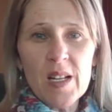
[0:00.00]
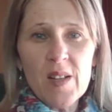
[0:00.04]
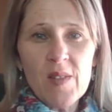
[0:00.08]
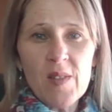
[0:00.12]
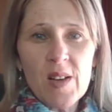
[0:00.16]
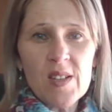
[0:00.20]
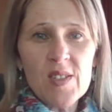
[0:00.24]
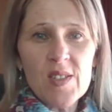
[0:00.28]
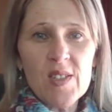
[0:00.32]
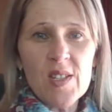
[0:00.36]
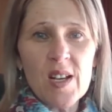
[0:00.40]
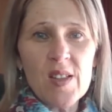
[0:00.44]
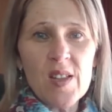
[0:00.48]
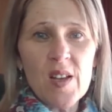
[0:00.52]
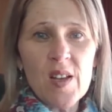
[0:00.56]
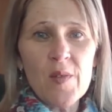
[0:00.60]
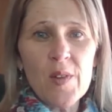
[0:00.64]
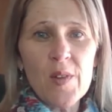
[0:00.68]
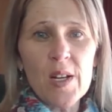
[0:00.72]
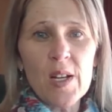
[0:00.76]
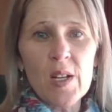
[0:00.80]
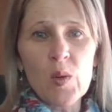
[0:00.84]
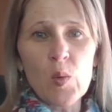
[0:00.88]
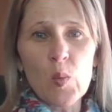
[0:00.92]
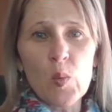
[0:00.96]
South
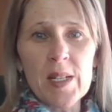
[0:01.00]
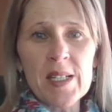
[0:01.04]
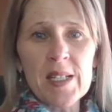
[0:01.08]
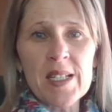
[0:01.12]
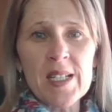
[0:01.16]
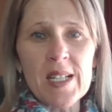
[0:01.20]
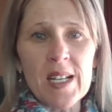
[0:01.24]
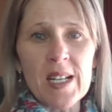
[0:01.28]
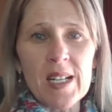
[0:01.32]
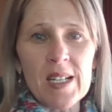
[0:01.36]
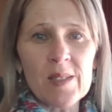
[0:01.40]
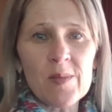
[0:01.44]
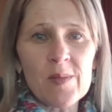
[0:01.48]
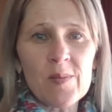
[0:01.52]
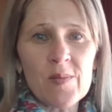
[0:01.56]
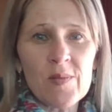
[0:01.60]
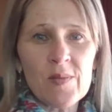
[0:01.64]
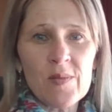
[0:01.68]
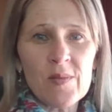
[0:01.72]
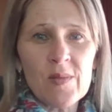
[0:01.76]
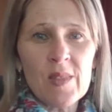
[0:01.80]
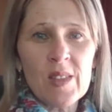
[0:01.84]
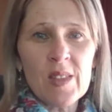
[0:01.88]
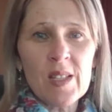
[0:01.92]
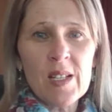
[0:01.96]
African winter
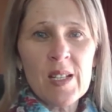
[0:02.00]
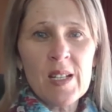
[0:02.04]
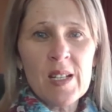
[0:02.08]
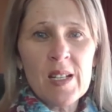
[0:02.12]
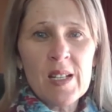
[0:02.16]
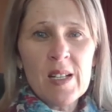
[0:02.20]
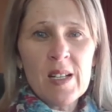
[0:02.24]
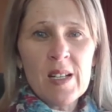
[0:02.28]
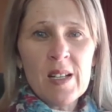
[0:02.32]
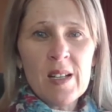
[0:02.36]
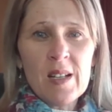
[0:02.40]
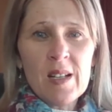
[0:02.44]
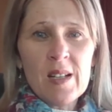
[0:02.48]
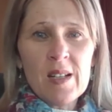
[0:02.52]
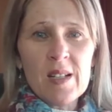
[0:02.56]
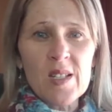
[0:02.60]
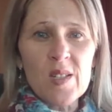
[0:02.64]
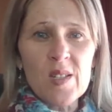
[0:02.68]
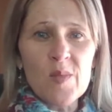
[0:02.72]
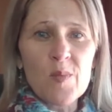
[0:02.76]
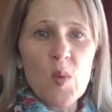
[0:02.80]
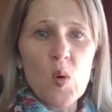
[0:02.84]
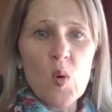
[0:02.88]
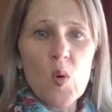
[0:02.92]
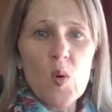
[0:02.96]
as
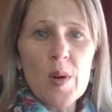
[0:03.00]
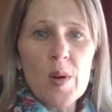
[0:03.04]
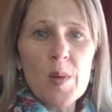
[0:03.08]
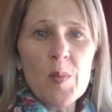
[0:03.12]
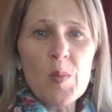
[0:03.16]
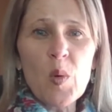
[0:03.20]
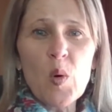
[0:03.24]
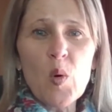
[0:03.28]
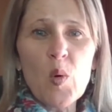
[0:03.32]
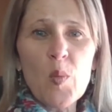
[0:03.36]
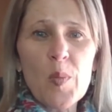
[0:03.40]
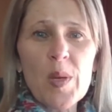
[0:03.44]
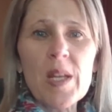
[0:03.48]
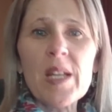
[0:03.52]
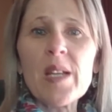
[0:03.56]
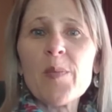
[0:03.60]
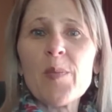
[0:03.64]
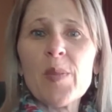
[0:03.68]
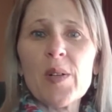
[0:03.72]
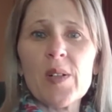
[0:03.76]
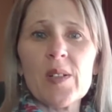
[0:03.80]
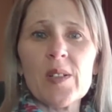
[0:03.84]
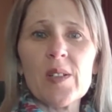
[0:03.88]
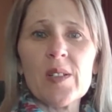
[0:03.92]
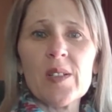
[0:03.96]
more and more
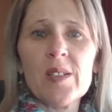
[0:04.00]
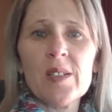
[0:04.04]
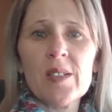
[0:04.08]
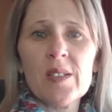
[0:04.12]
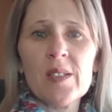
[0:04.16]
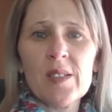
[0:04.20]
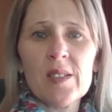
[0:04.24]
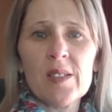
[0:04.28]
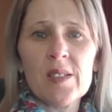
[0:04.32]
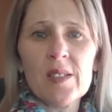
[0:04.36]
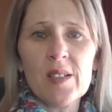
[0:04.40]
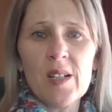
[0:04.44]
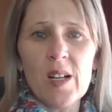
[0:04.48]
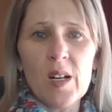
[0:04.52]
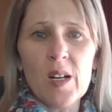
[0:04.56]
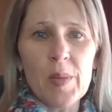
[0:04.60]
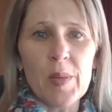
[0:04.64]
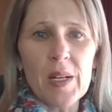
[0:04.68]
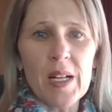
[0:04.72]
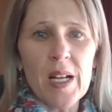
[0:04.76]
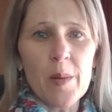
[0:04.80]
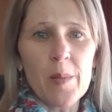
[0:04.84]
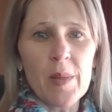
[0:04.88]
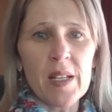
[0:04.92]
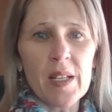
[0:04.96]
people are
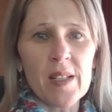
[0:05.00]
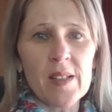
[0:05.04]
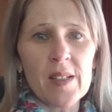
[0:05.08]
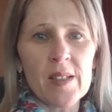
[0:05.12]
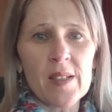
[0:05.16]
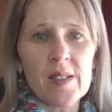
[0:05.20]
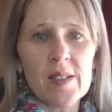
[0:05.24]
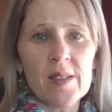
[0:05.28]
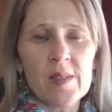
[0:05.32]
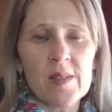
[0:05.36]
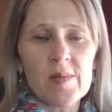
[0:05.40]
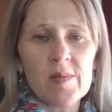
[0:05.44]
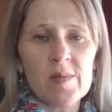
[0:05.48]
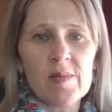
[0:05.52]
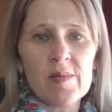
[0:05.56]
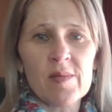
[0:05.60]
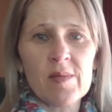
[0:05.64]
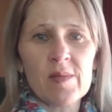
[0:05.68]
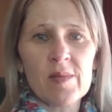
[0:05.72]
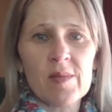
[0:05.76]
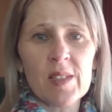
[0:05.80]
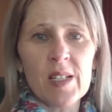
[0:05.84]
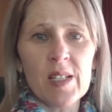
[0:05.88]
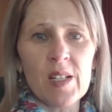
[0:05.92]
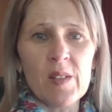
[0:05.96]
becoming
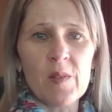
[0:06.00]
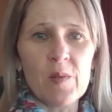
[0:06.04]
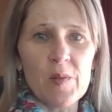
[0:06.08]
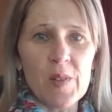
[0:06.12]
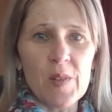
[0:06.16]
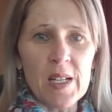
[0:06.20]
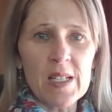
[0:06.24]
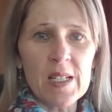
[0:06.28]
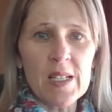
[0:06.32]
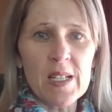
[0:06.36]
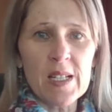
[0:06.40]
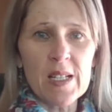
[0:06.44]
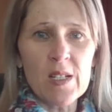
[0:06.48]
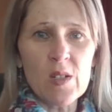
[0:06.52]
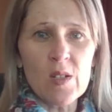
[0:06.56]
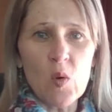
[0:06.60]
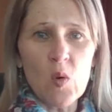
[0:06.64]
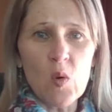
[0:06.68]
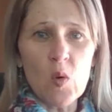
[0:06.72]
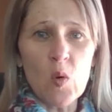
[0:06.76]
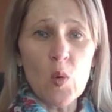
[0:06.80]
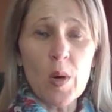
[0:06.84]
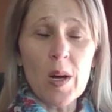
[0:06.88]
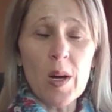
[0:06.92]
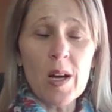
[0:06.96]
infected
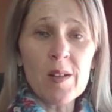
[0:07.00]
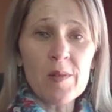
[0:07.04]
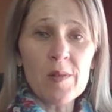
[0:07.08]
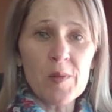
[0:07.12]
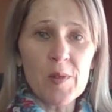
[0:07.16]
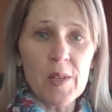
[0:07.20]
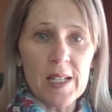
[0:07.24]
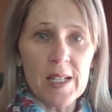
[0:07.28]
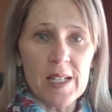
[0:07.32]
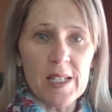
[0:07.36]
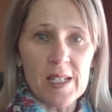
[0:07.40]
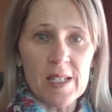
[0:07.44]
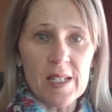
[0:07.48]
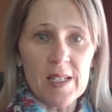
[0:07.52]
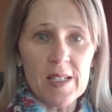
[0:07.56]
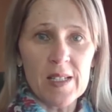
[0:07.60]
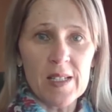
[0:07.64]
or affected